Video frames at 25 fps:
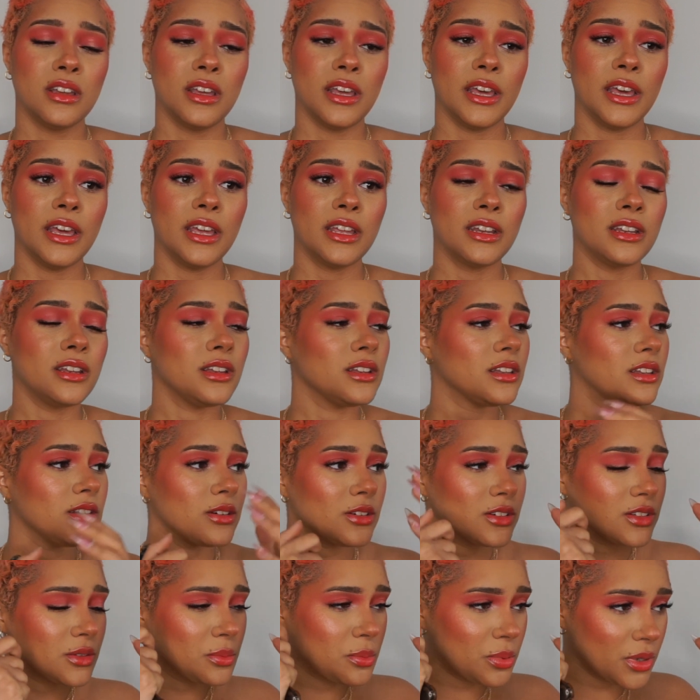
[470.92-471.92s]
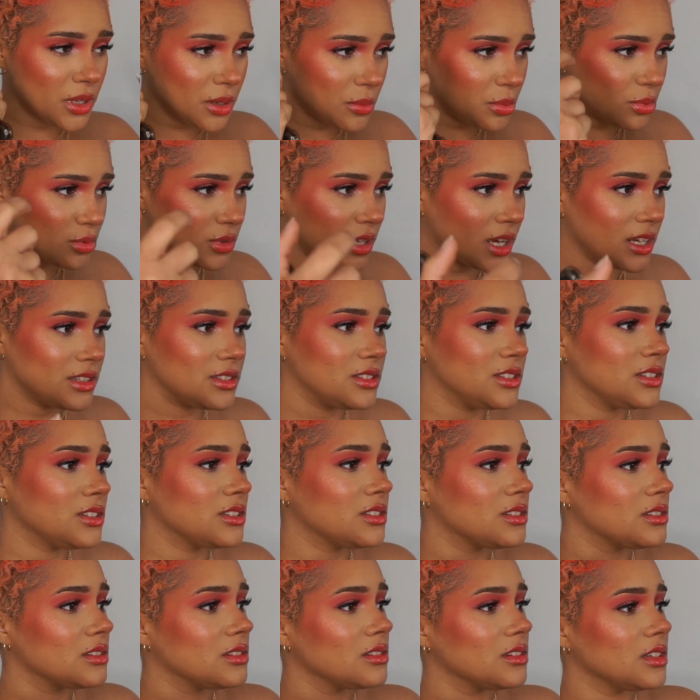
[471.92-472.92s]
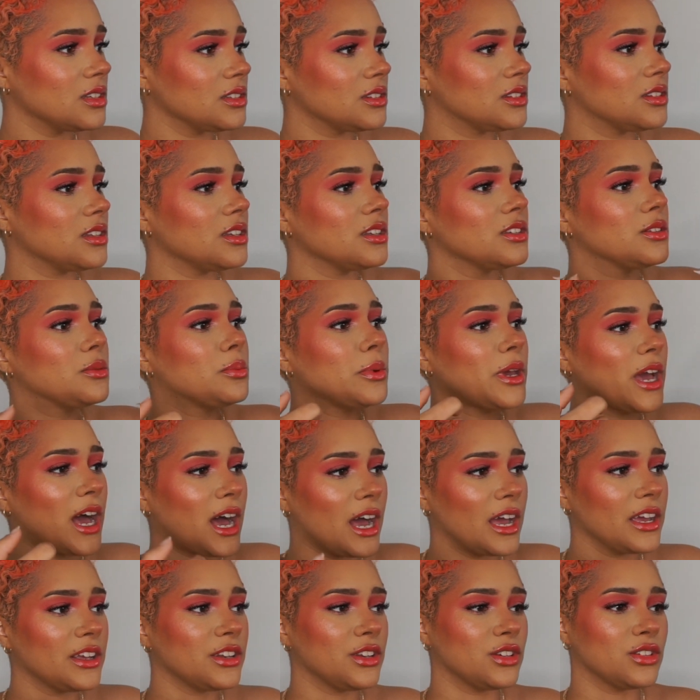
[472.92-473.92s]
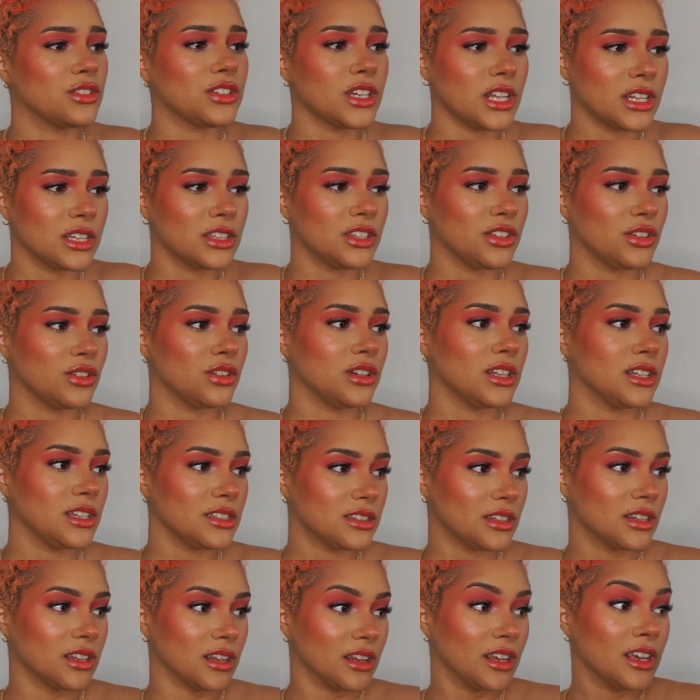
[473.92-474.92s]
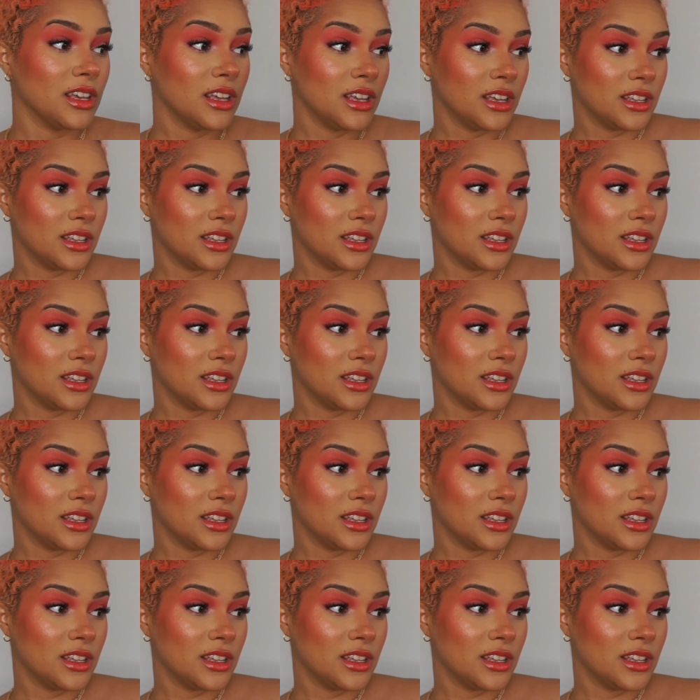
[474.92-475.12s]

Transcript: And there is people that just is, is behind you telling you, listen,